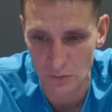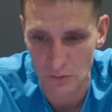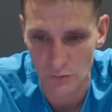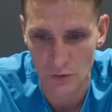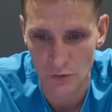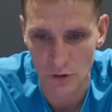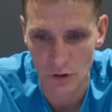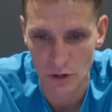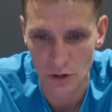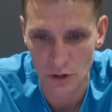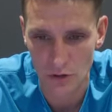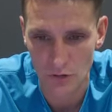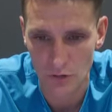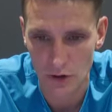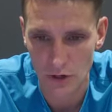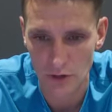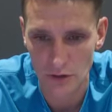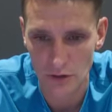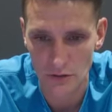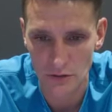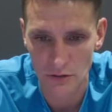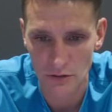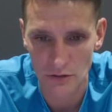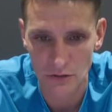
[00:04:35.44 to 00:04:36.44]
we've got a
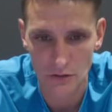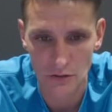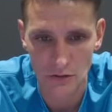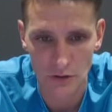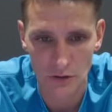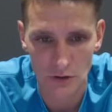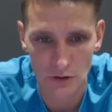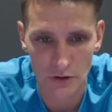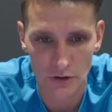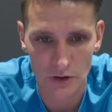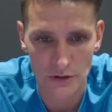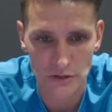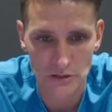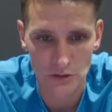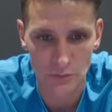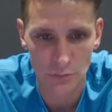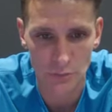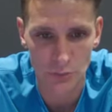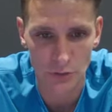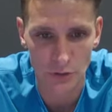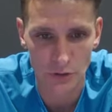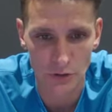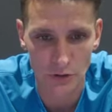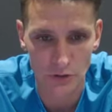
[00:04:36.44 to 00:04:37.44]
great
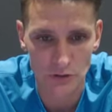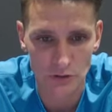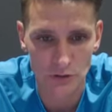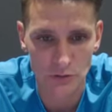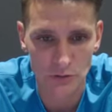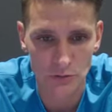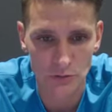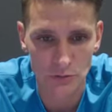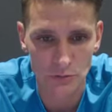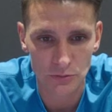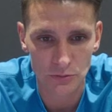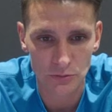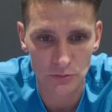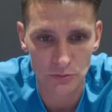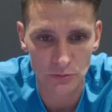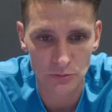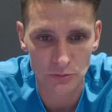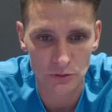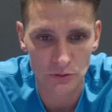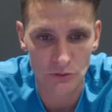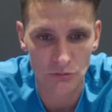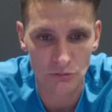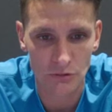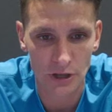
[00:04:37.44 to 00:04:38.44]
supporters who
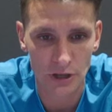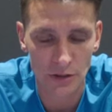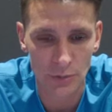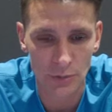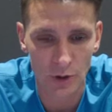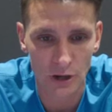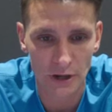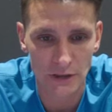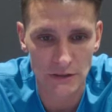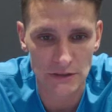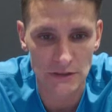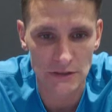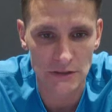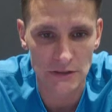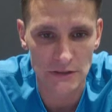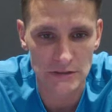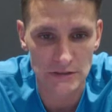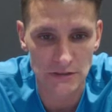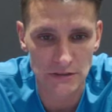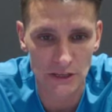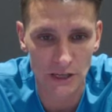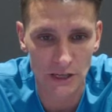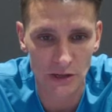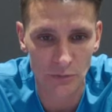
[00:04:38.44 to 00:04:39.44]
really buy into
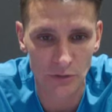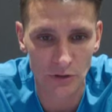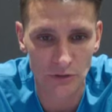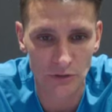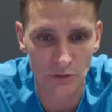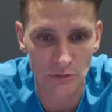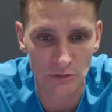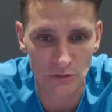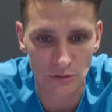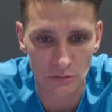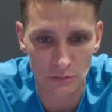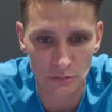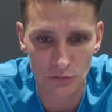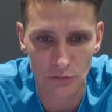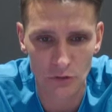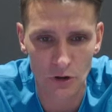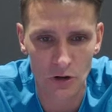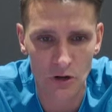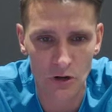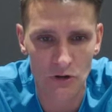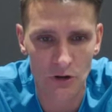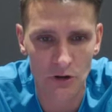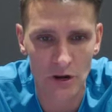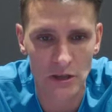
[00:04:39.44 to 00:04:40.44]
this team. And we've
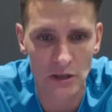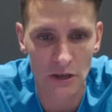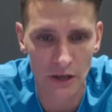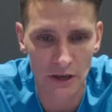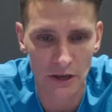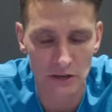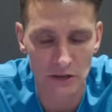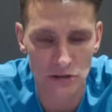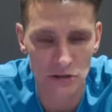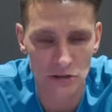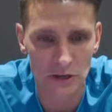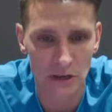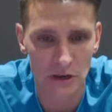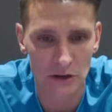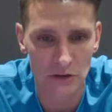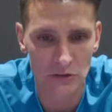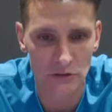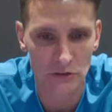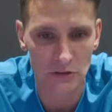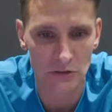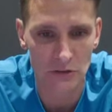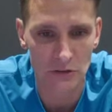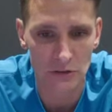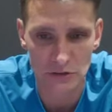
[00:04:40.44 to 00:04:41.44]
got a great connection
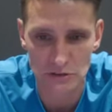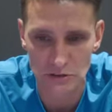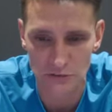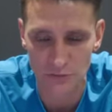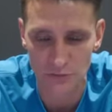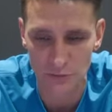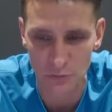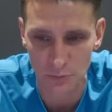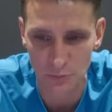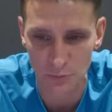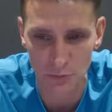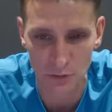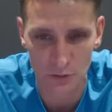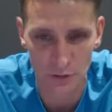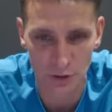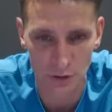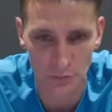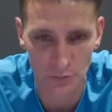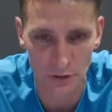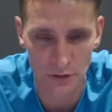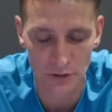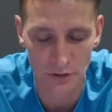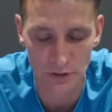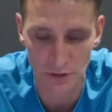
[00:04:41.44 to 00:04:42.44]
now as a football
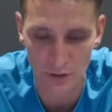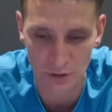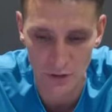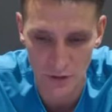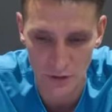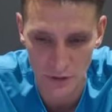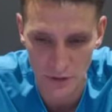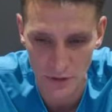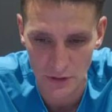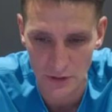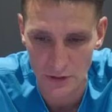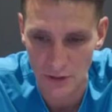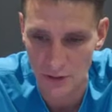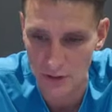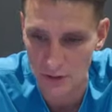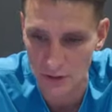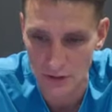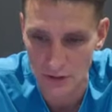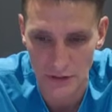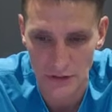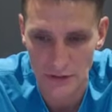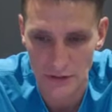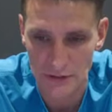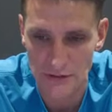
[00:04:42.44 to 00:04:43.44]
club. And
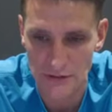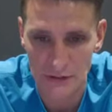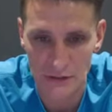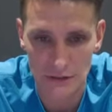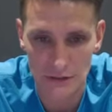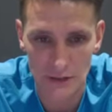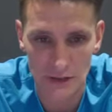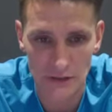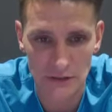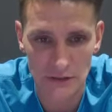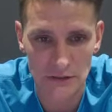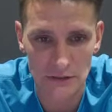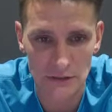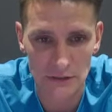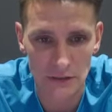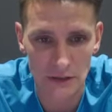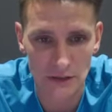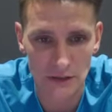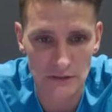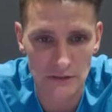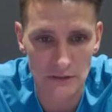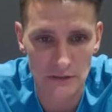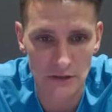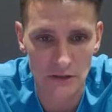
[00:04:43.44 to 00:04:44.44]
like I said,
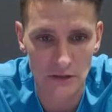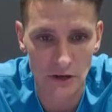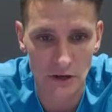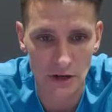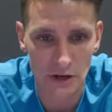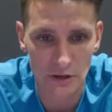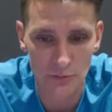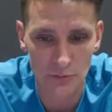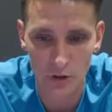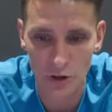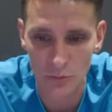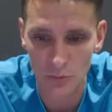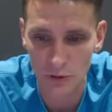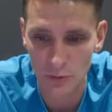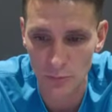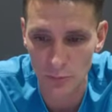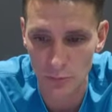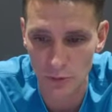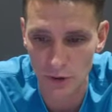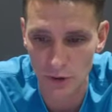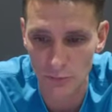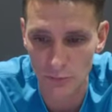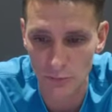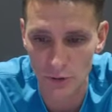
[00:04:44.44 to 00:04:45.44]
they see the hard work we
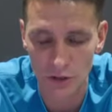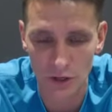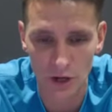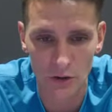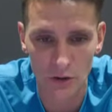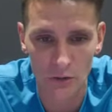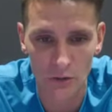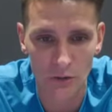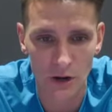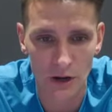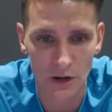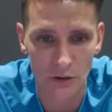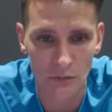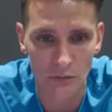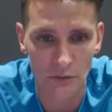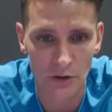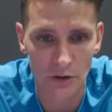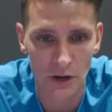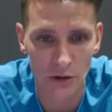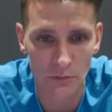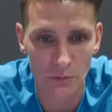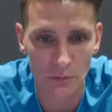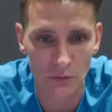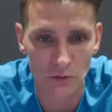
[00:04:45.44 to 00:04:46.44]
put in. We
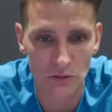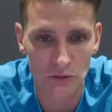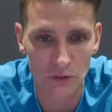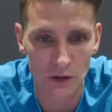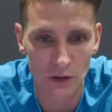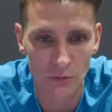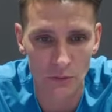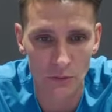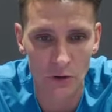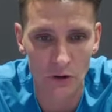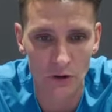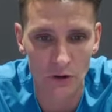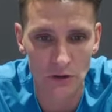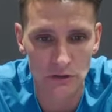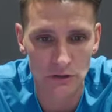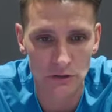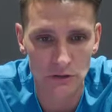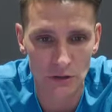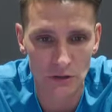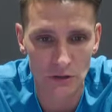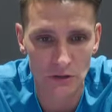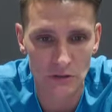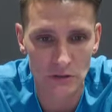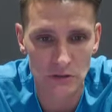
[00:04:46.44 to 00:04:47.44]
know how much they work
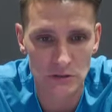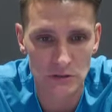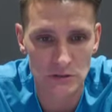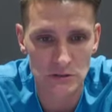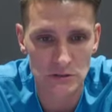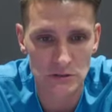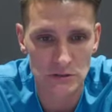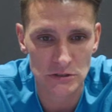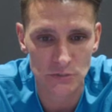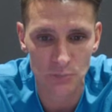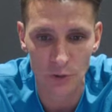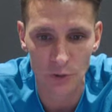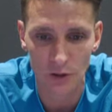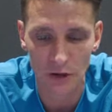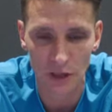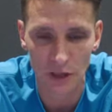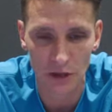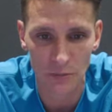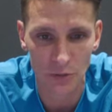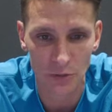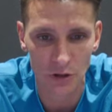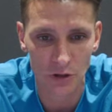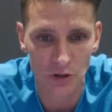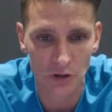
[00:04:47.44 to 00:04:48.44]
to spend
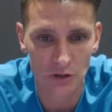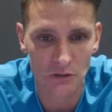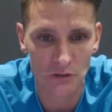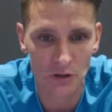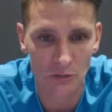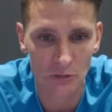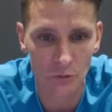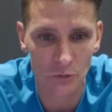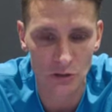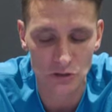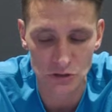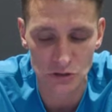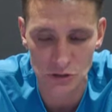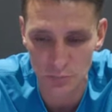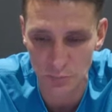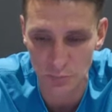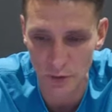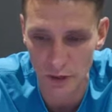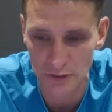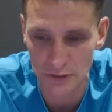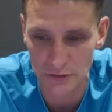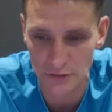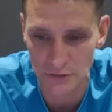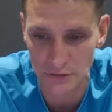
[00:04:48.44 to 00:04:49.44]
their money and watch us
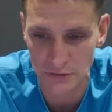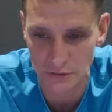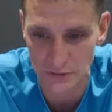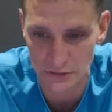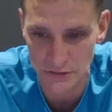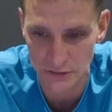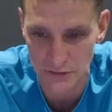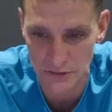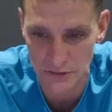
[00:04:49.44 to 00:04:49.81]
play. So